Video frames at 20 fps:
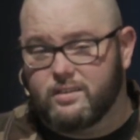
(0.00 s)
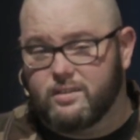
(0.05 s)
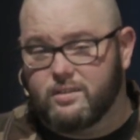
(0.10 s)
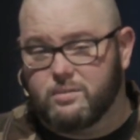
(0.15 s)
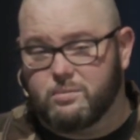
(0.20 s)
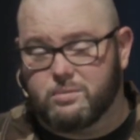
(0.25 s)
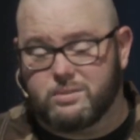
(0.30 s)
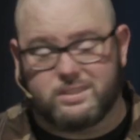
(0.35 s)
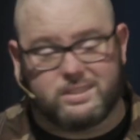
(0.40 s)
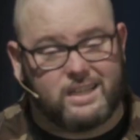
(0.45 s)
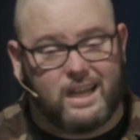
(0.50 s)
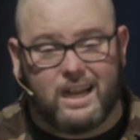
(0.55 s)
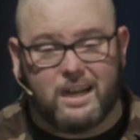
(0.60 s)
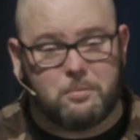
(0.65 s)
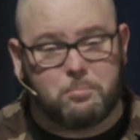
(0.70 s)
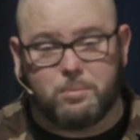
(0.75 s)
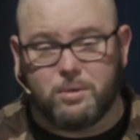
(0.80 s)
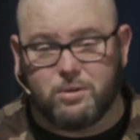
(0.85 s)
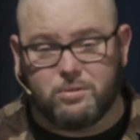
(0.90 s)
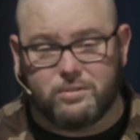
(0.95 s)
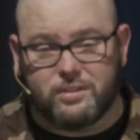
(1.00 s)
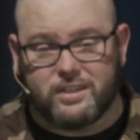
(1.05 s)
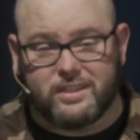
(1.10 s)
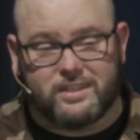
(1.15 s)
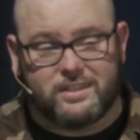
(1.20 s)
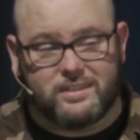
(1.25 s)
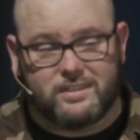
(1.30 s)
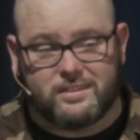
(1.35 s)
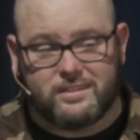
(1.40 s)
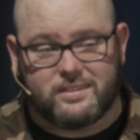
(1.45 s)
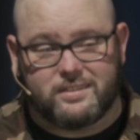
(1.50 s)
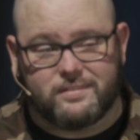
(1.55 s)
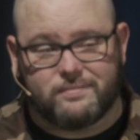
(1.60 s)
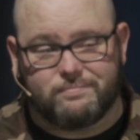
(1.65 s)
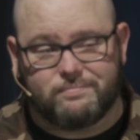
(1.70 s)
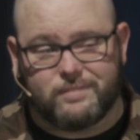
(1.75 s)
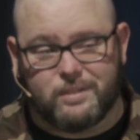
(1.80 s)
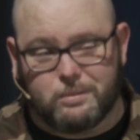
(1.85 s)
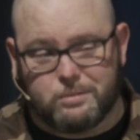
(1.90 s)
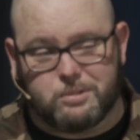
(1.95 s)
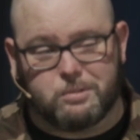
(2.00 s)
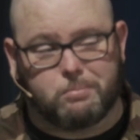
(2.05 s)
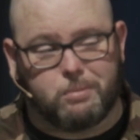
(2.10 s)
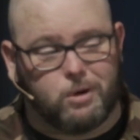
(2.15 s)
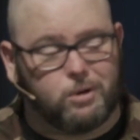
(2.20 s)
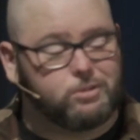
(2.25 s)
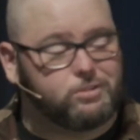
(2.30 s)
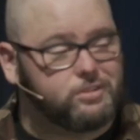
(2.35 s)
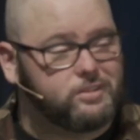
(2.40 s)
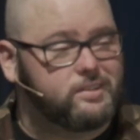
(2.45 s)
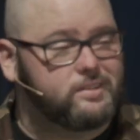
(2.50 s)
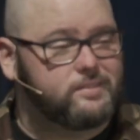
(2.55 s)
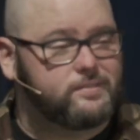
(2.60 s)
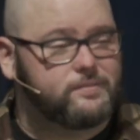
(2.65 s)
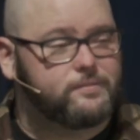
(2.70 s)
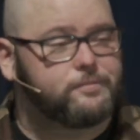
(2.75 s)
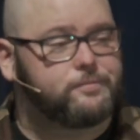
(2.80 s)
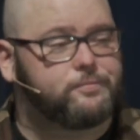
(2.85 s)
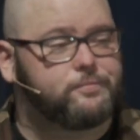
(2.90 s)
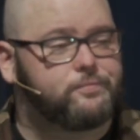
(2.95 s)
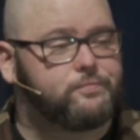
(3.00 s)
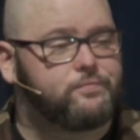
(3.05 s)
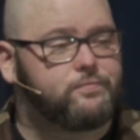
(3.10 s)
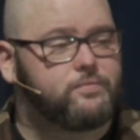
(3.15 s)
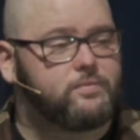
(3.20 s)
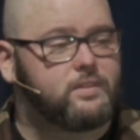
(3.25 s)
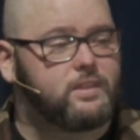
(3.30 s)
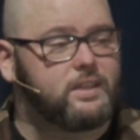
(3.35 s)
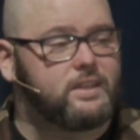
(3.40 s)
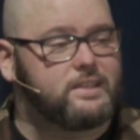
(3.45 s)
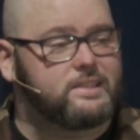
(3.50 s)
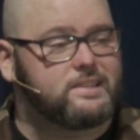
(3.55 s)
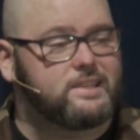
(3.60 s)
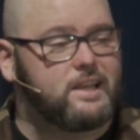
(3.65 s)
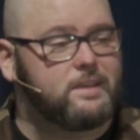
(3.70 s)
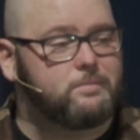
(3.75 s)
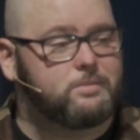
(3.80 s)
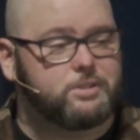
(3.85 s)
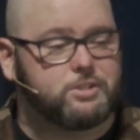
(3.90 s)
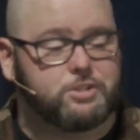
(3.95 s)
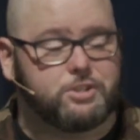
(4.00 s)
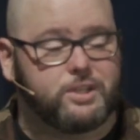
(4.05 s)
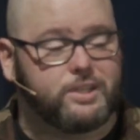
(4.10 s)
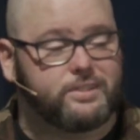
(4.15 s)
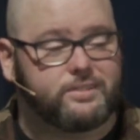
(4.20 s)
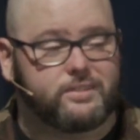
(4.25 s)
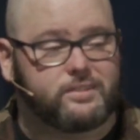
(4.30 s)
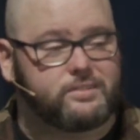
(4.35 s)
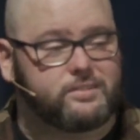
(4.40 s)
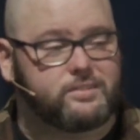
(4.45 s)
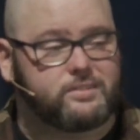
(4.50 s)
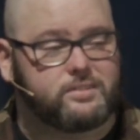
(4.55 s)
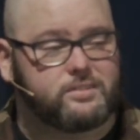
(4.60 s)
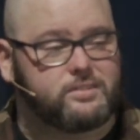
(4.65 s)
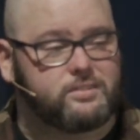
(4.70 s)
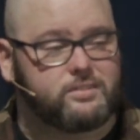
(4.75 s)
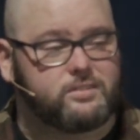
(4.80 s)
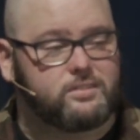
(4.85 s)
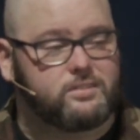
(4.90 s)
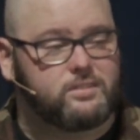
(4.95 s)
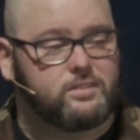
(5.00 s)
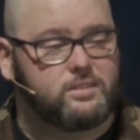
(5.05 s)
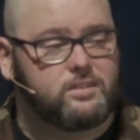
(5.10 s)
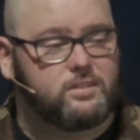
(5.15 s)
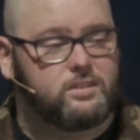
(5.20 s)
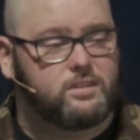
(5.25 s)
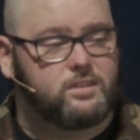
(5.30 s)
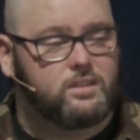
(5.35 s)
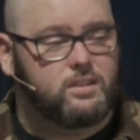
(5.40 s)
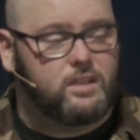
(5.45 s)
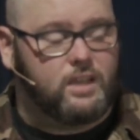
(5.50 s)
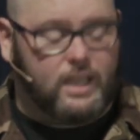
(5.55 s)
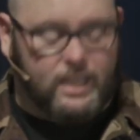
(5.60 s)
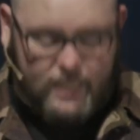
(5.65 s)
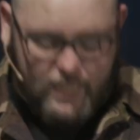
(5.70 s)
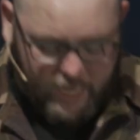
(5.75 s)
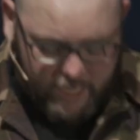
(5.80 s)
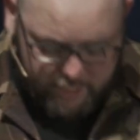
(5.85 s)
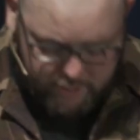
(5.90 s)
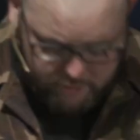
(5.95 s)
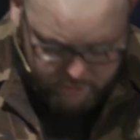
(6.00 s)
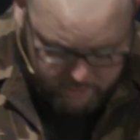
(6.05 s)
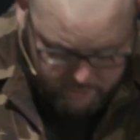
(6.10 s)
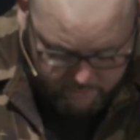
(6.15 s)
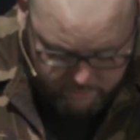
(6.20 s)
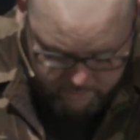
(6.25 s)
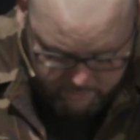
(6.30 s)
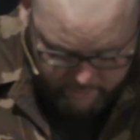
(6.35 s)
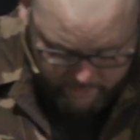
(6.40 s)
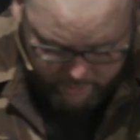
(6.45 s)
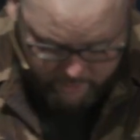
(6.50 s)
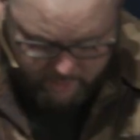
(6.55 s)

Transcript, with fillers: was not a building, it was a person. And His name is Jesus. And God knew that